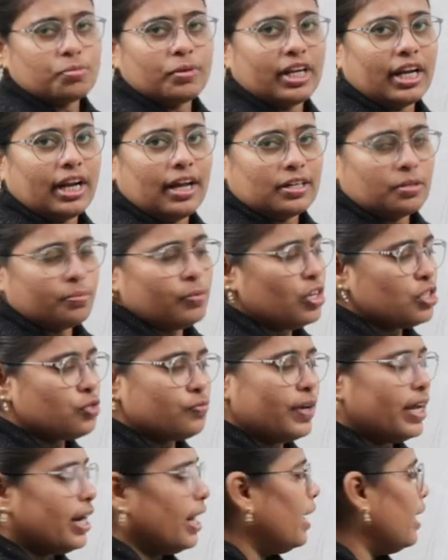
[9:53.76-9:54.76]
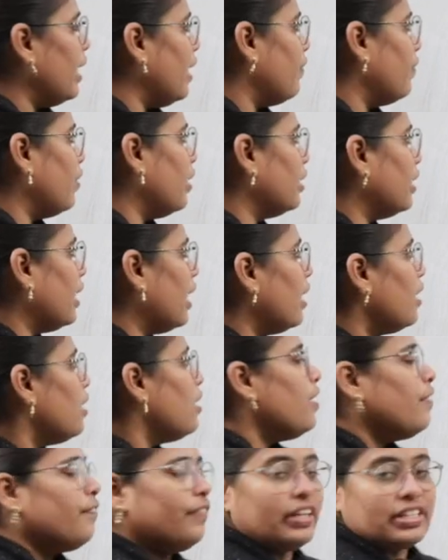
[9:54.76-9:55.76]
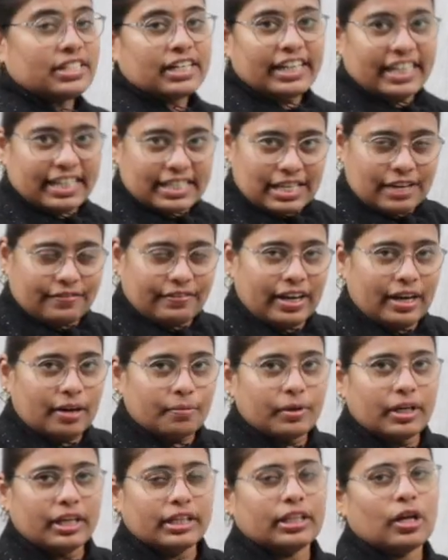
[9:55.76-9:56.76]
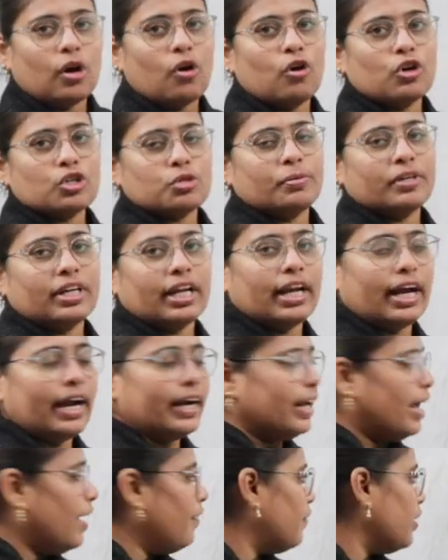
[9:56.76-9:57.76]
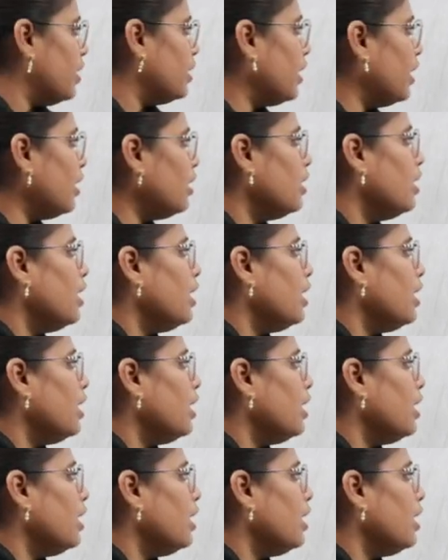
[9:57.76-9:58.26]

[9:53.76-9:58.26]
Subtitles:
atmosphere and the facilities available in the hospital and everything.